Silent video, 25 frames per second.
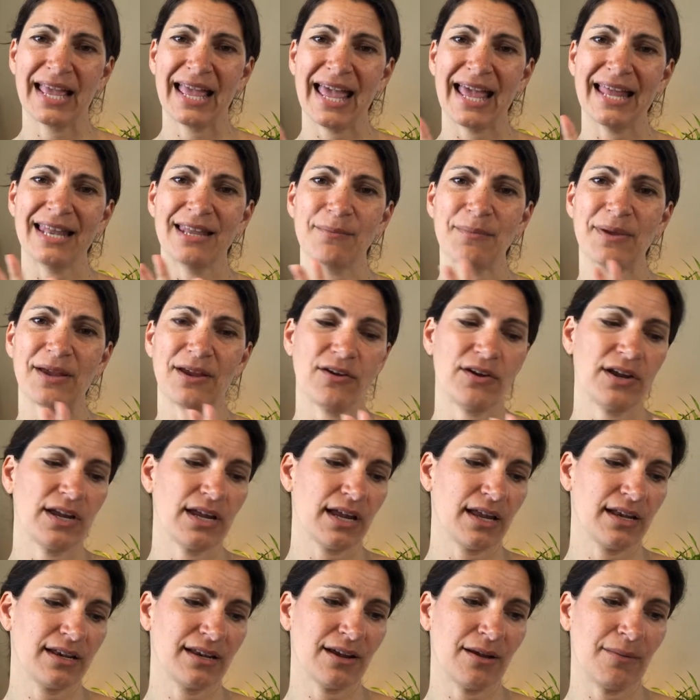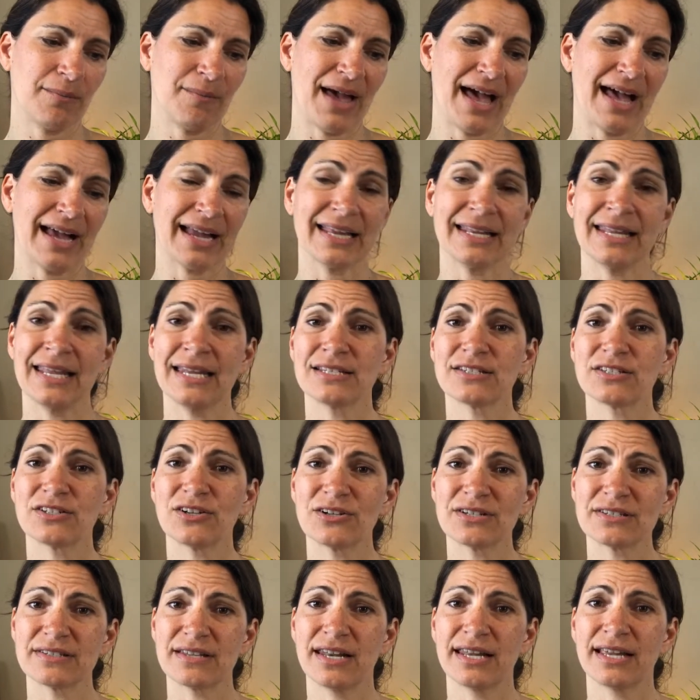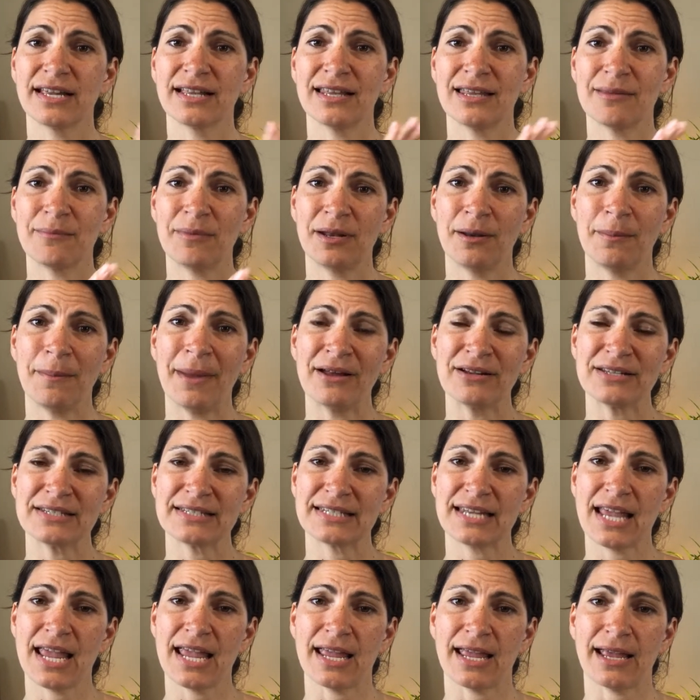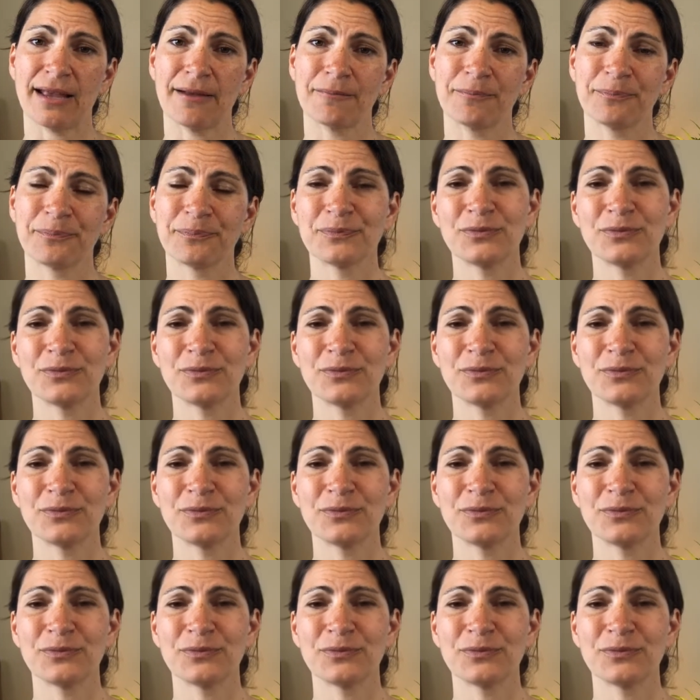And the parent can come back and then start setting a limit about staying.